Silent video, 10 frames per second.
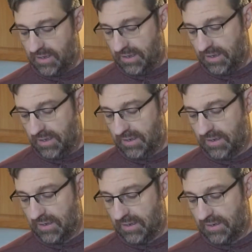
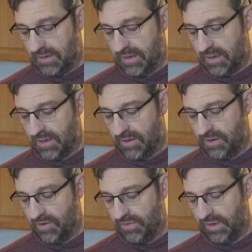and
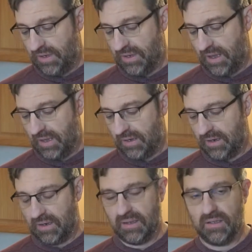Novi
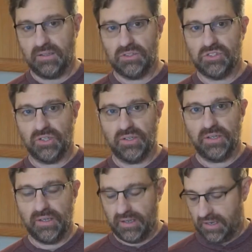
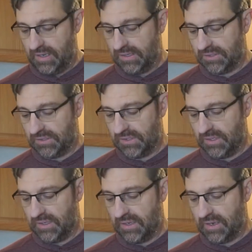Angeli is
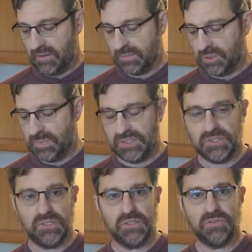the
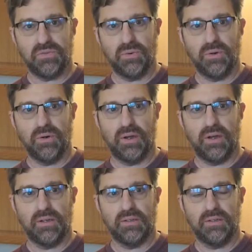species
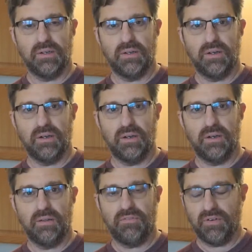for
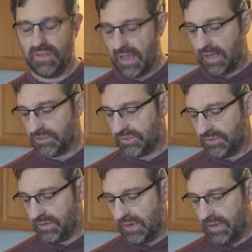the
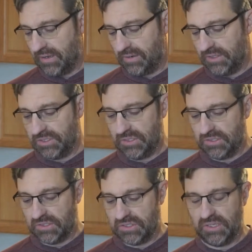aster, and this
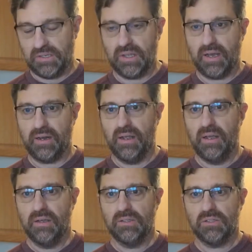is a seed that
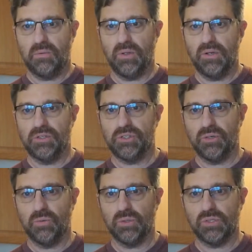some
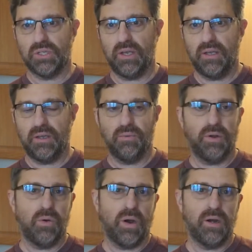literature will say it
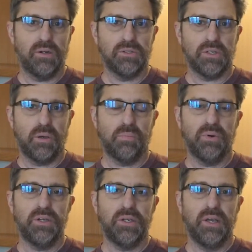requires a
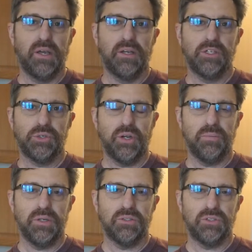
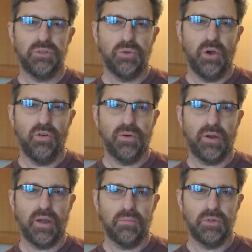pre-treatment to
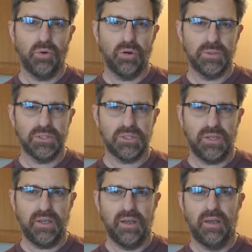overcome
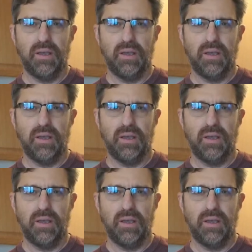dormancy,